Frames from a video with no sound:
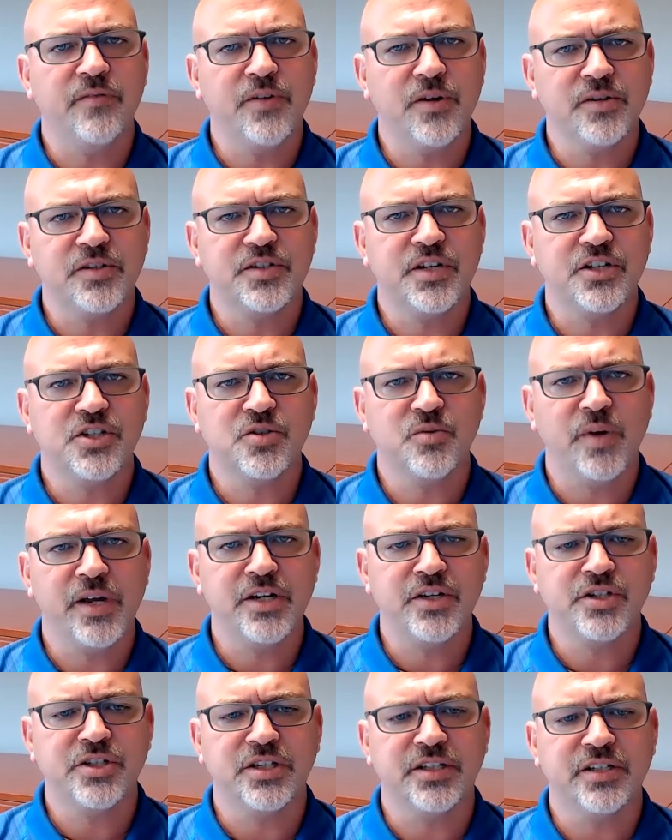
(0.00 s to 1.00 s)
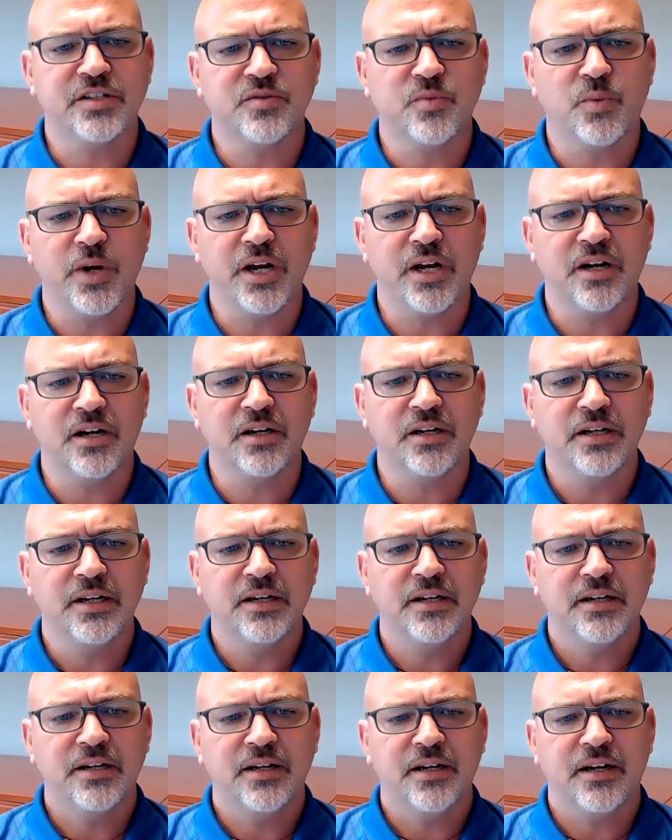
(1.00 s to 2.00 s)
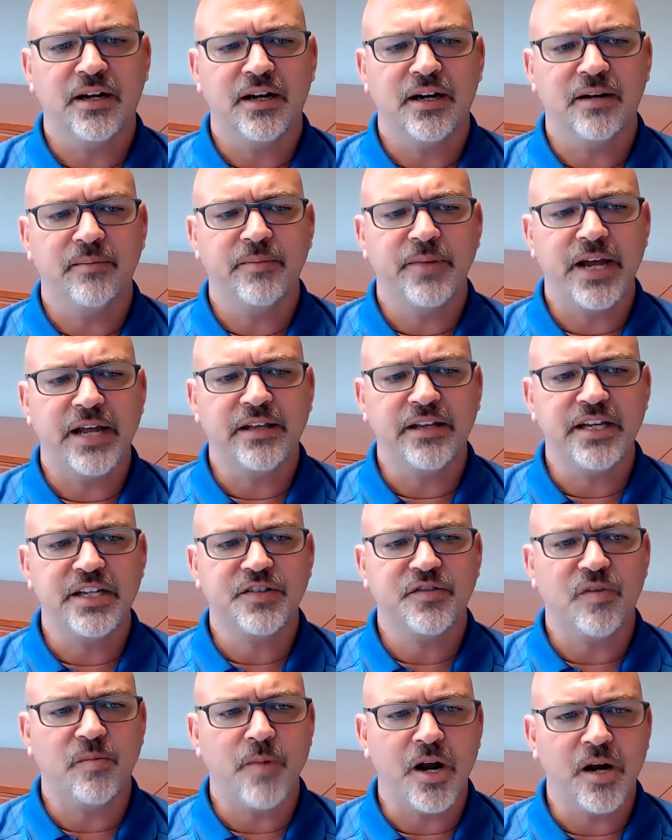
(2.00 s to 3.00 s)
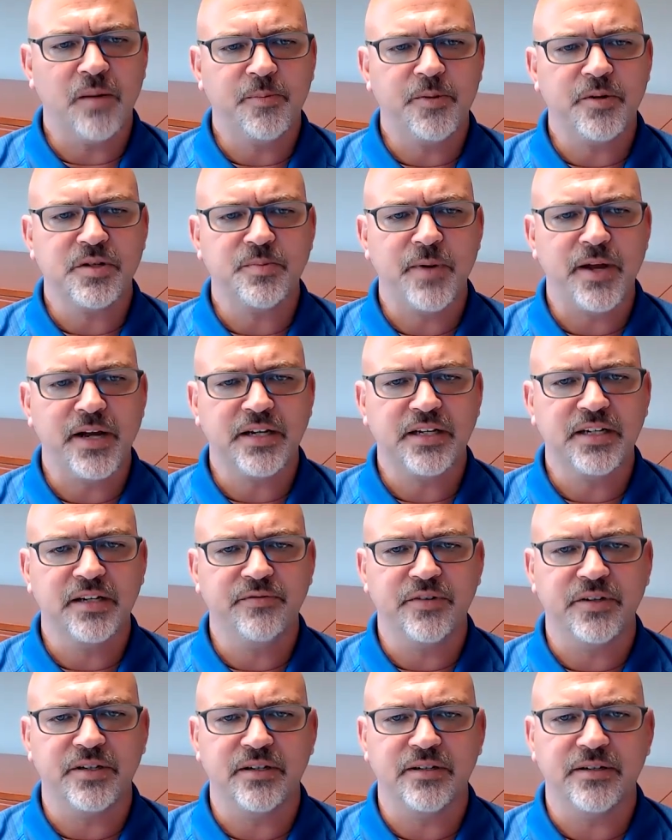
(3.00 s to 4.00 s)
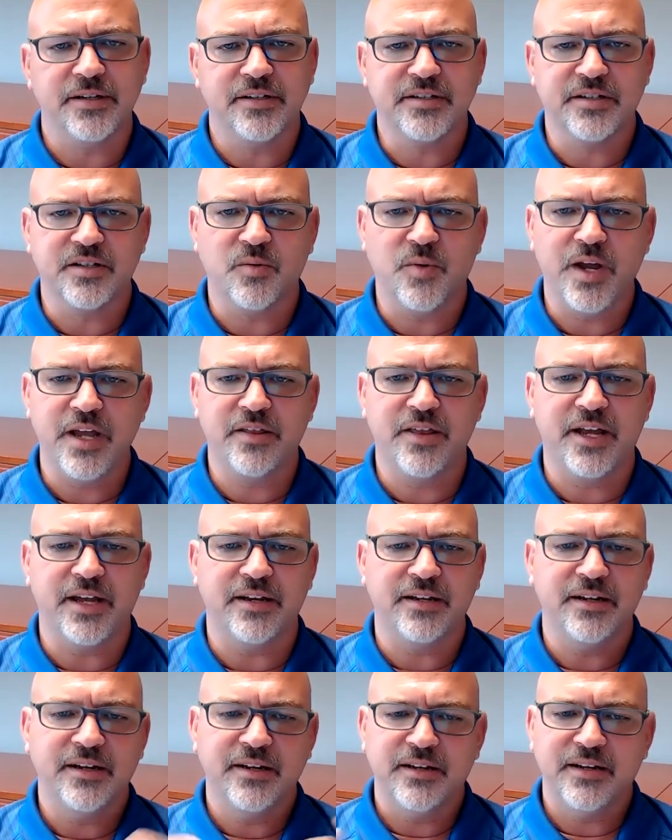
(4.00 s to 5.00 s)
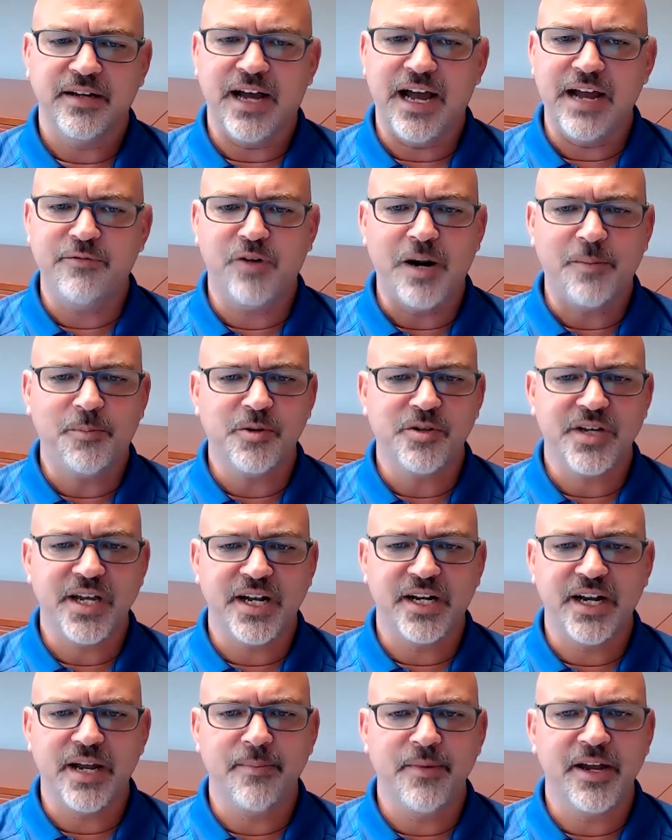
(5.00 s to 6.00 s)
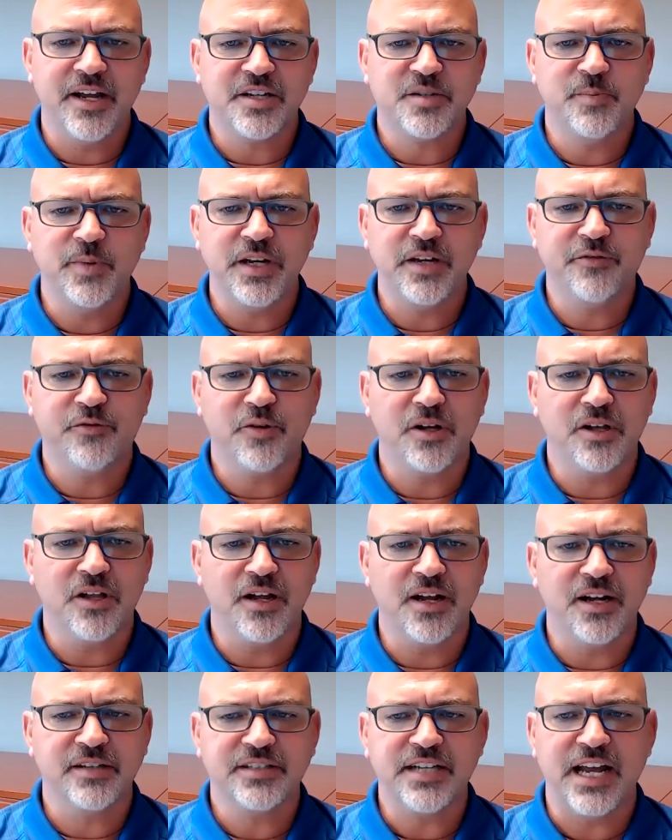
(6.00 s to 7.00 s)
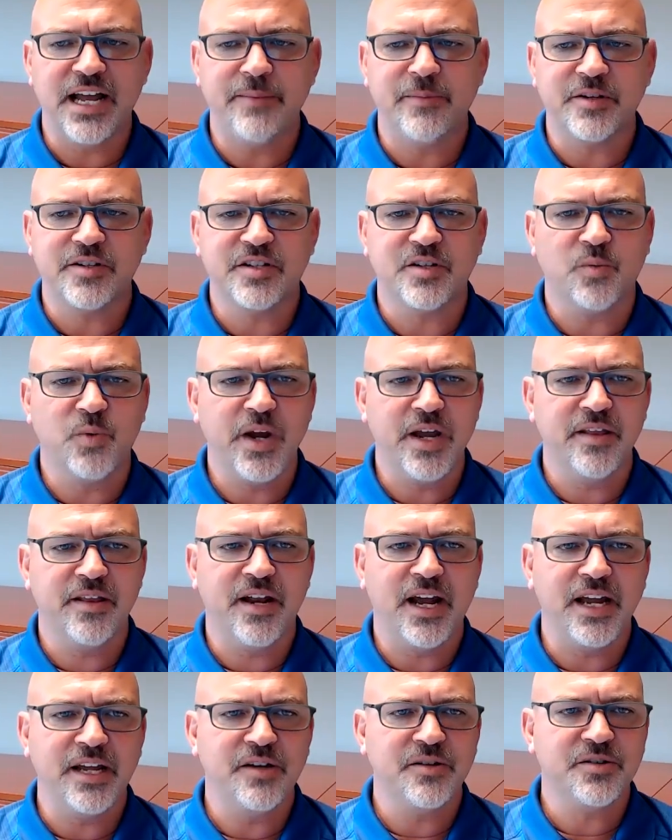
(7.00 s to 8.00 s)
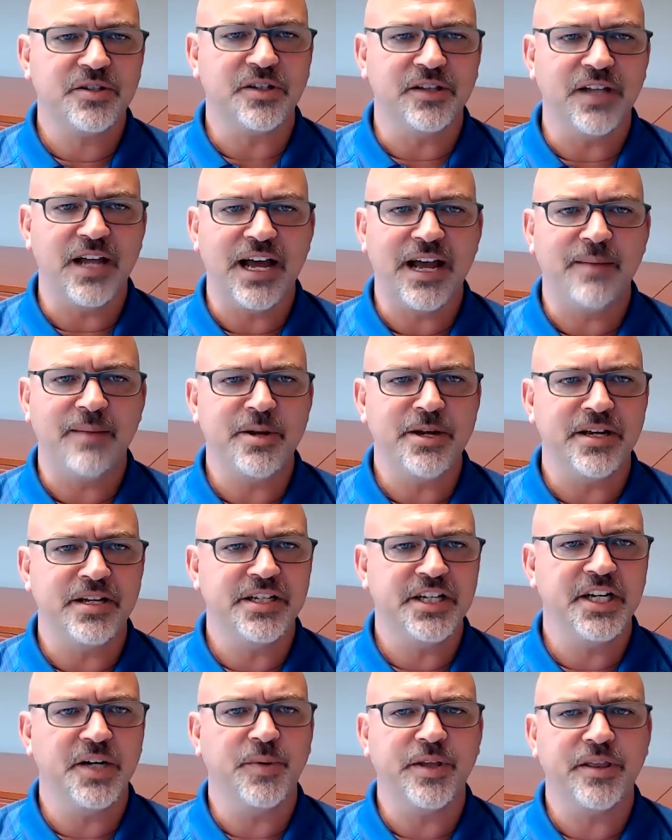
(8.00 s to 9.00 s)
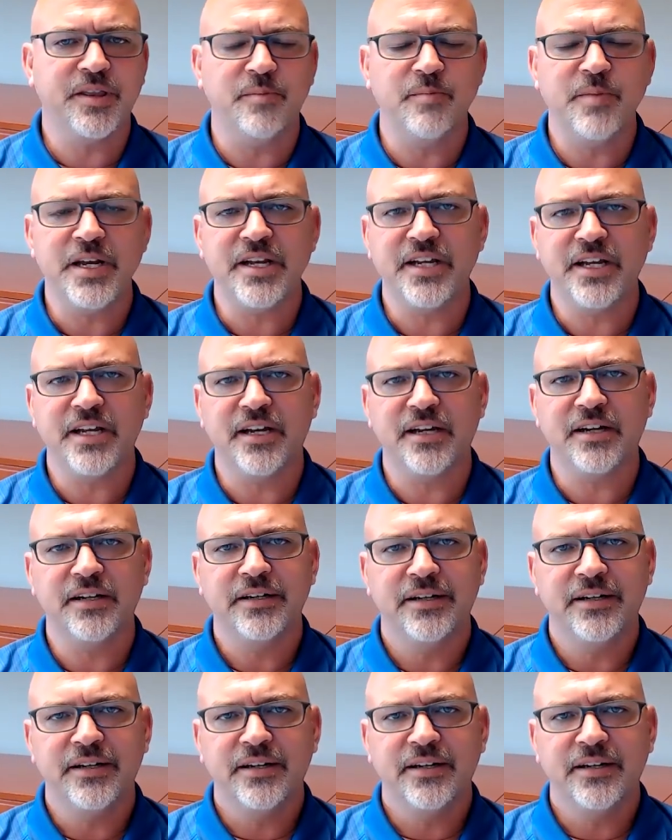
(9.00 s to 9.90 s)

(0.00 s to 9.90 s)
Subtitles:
of those situations where, at least from our perspective, and it's the way that I've represented MASB for a long time, it's the way that I used to lobby and deal with the media.